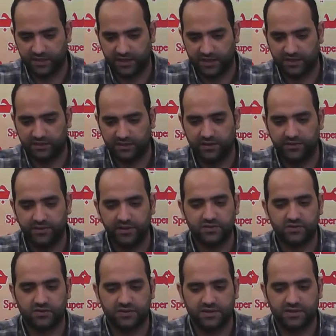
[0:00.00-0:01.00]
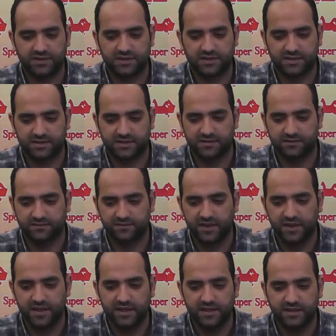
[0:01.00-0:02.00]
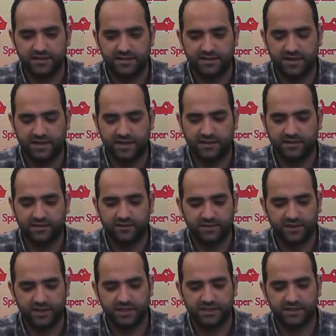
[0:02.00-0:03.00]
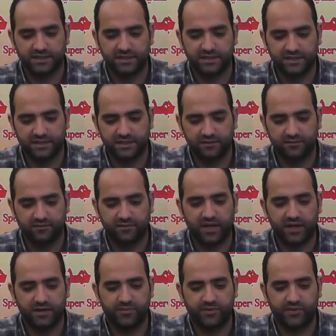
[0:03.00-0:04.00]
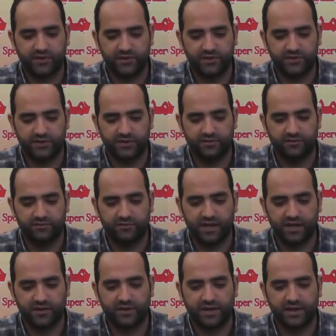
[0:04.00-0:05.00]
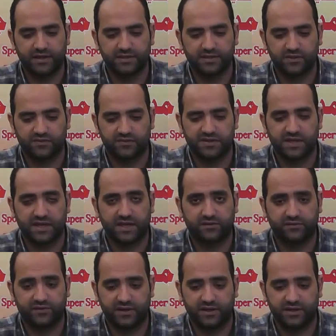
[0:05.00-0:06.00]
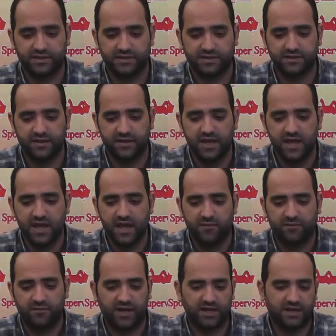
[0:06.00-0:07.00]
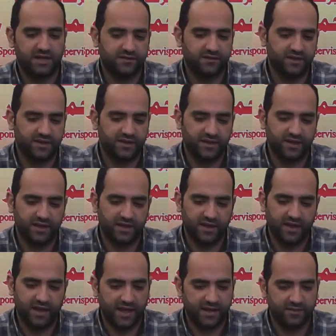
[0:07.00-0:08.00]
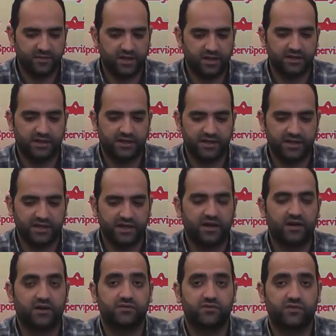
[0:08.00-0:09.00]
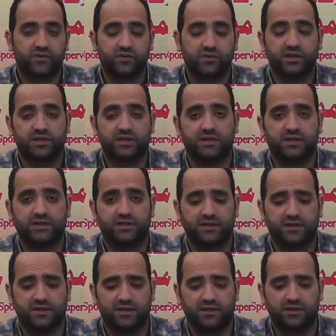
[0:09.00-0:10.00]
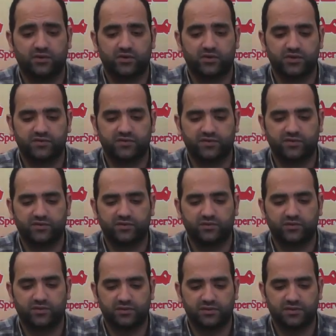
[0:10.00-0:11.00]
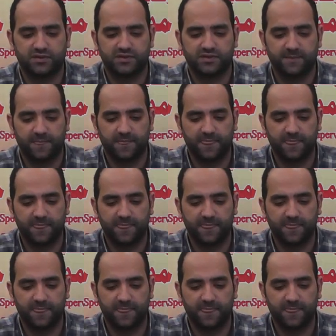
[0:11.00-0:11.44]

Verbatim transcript: Allah the Exalted says, Say, indeed, my prayer, my rites of sacrifice, my living, and my dying are for Allah, Lord of all worlds.